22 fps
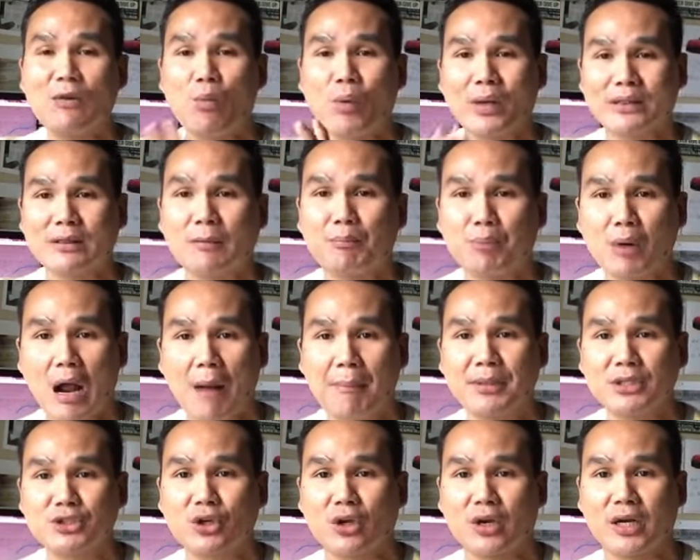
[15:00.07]
what the
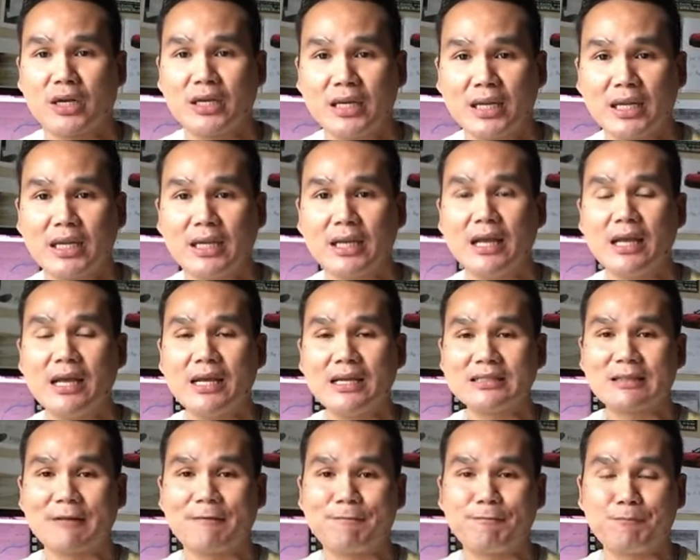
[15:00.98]
property's going to need
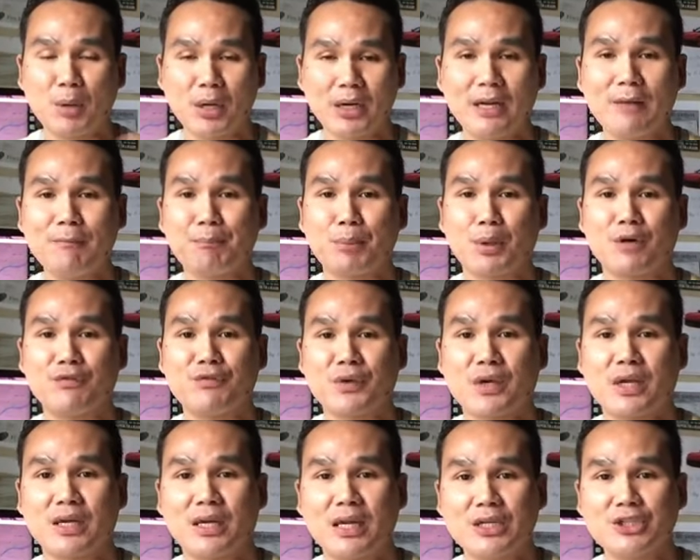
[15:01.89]
to put it in perfect
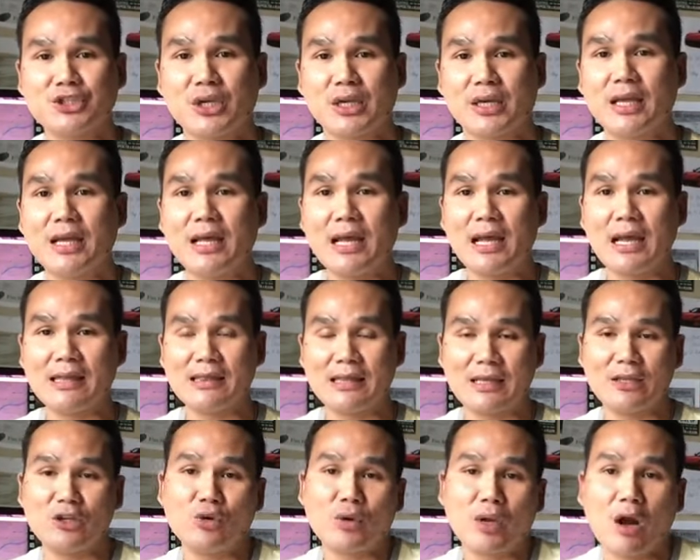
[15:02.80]
condition, and
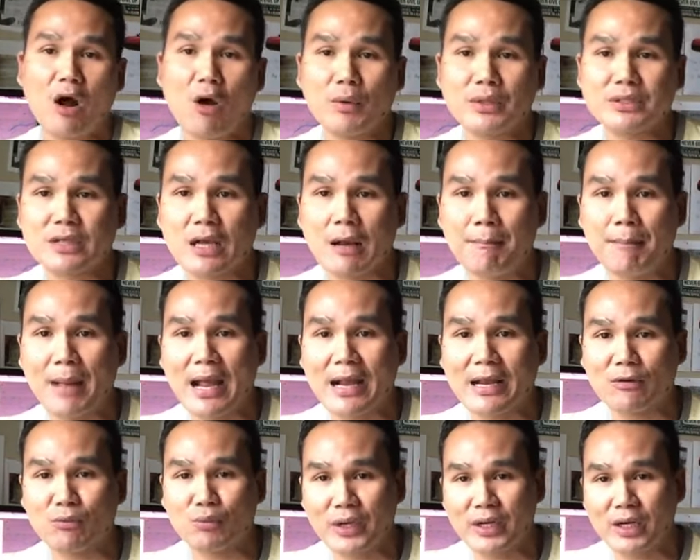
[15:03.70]
then you can always come back
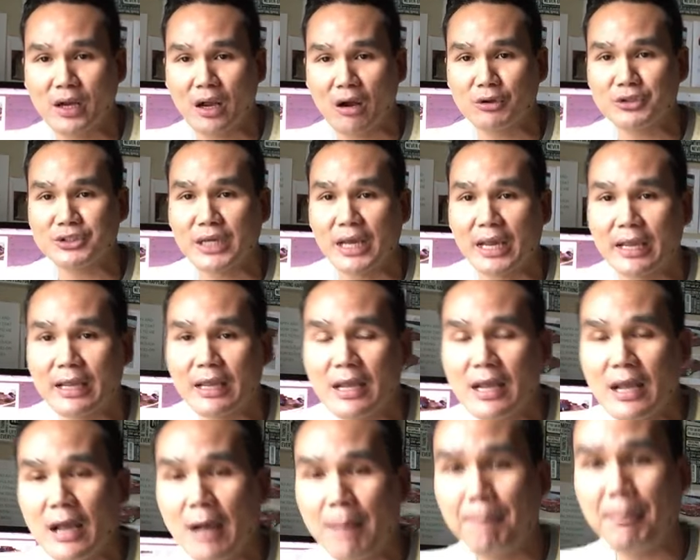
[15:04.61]
and renegotiate.
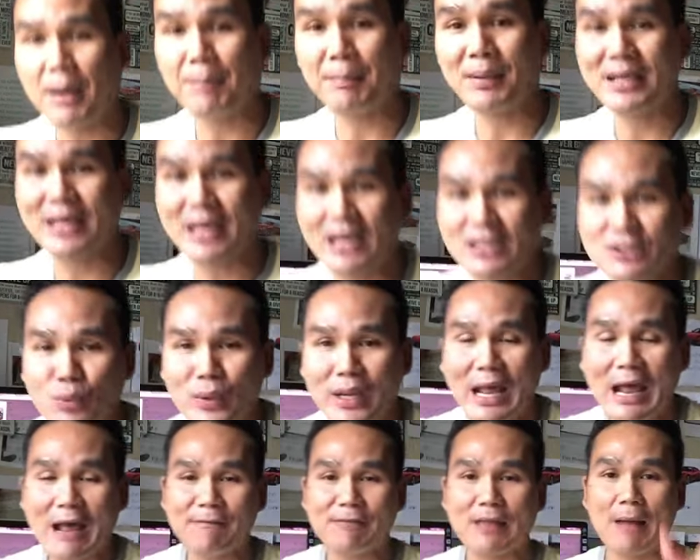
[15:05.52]
But because we
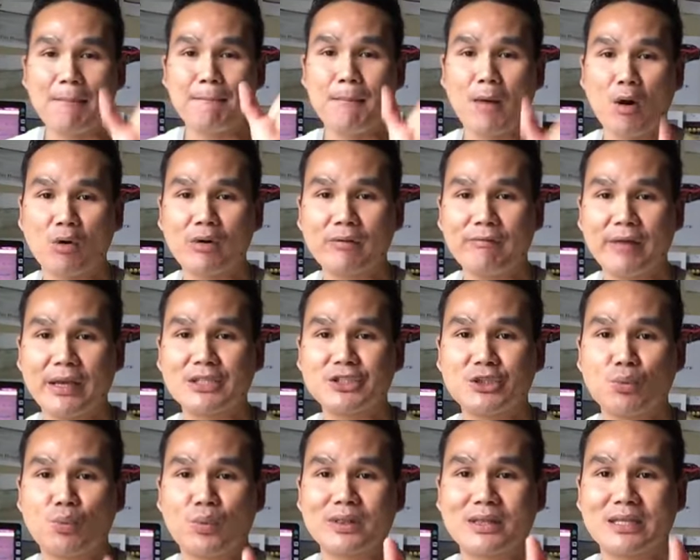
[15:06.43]
have that
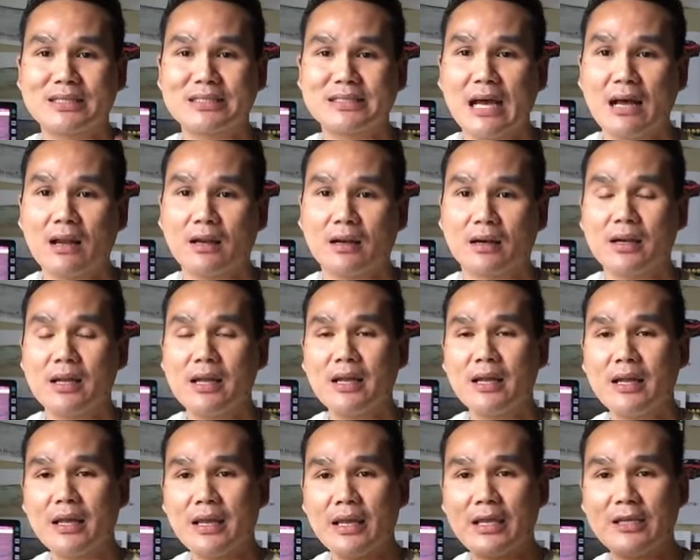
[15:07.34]
motivation with the seller,
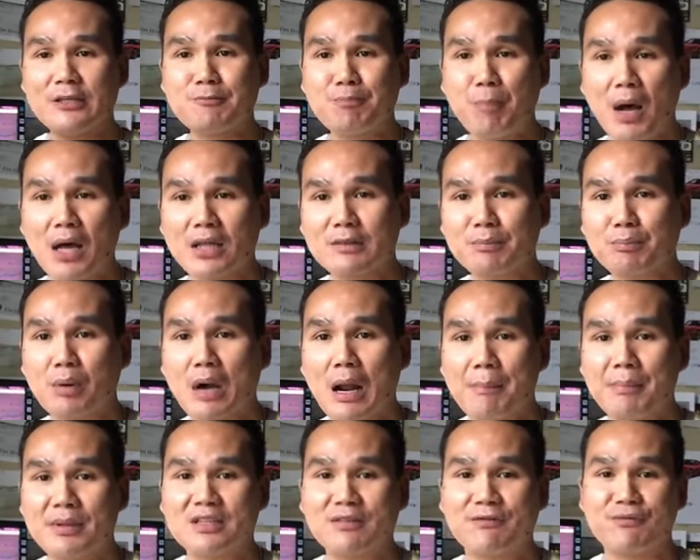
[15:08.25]
he's bought the
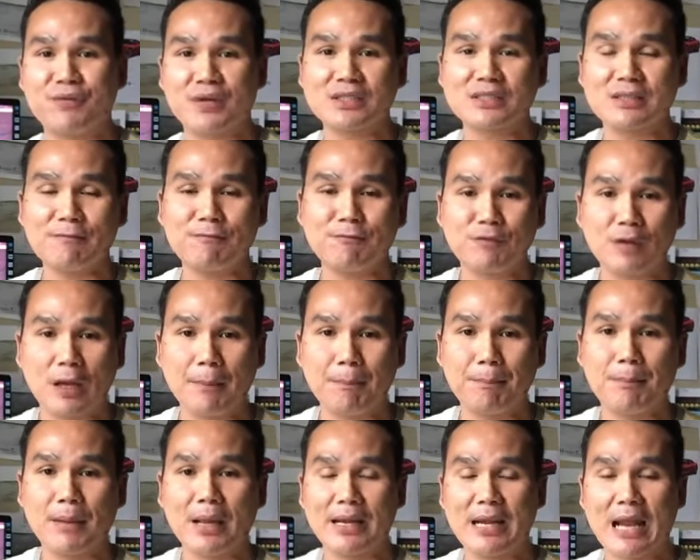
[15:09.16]
property to fix and flip,
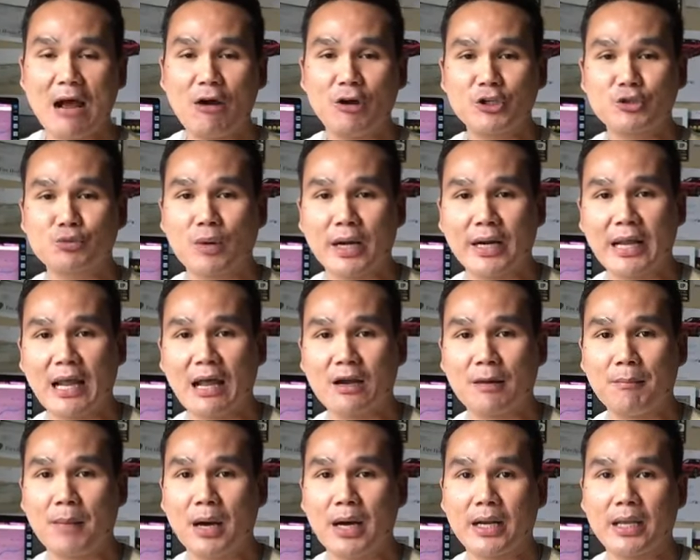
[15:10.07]
and now he's running out
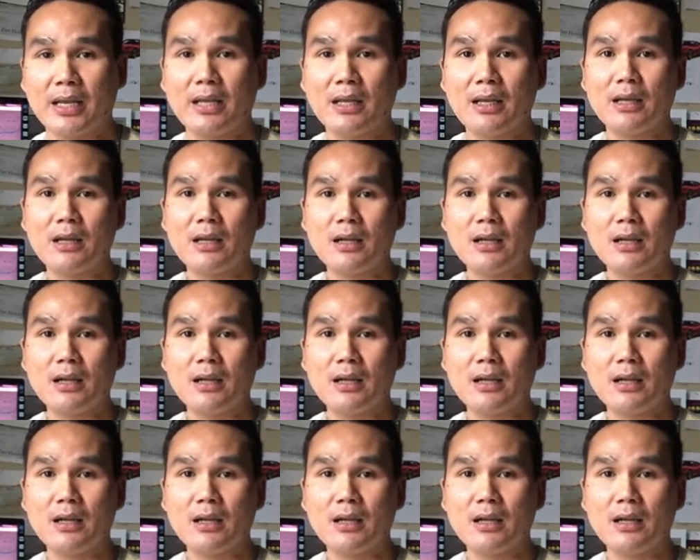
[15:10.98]
of money,